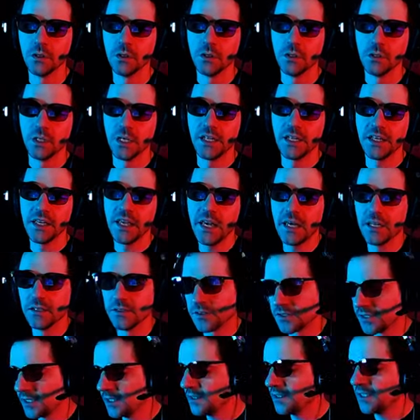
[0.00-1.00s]
And again,
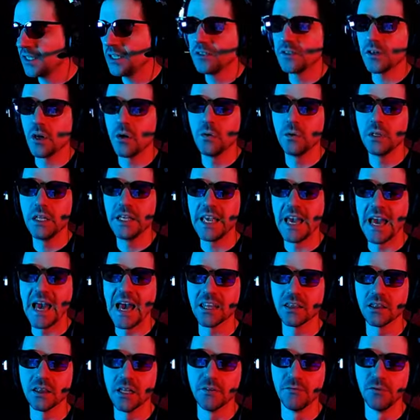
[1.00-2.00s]
since he's only
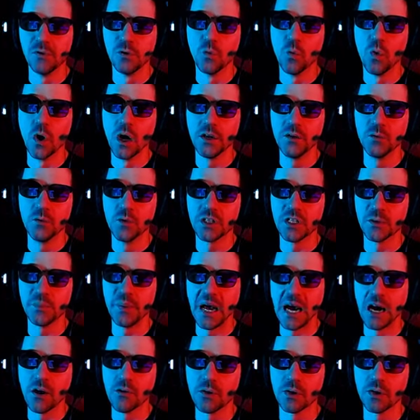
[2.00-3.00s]
at level 1 with the
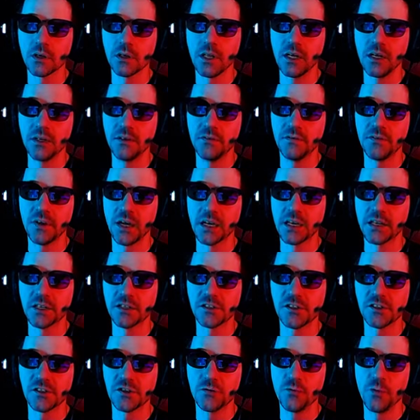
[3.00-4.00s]
Power Glove, I'm going to
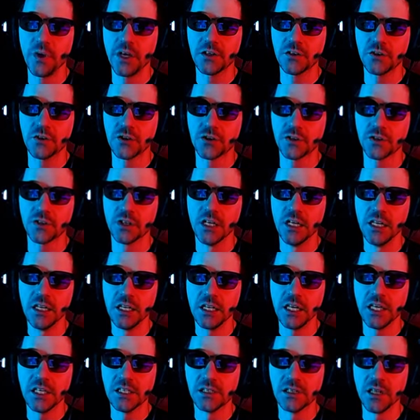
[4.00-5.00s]
switch
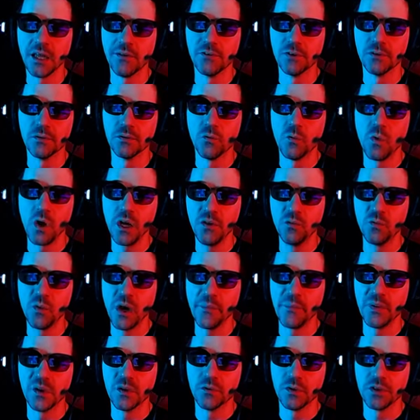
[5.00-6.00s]
his level 1
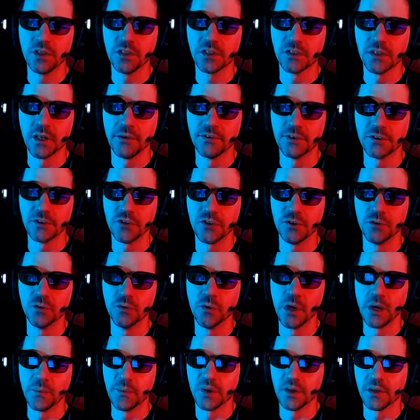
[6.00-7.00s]
weapon with his level 2
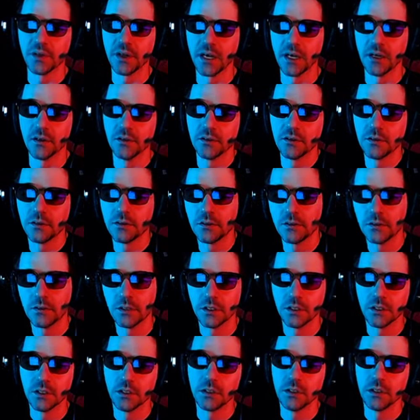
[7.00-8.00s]
weapon now.
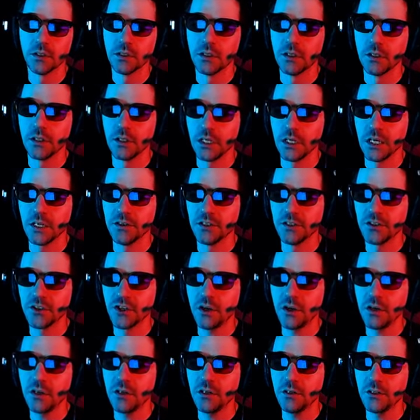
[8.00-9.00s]
And the
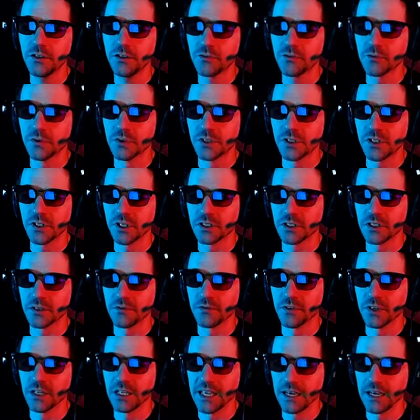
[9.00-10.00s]
charge will start to
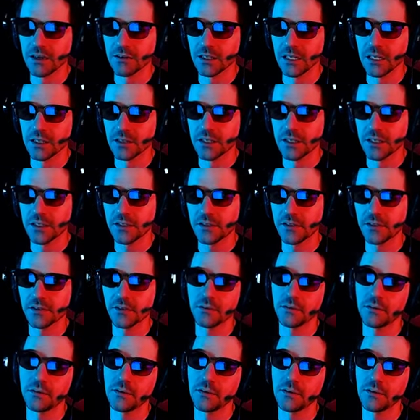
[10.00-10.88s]
freak out like this.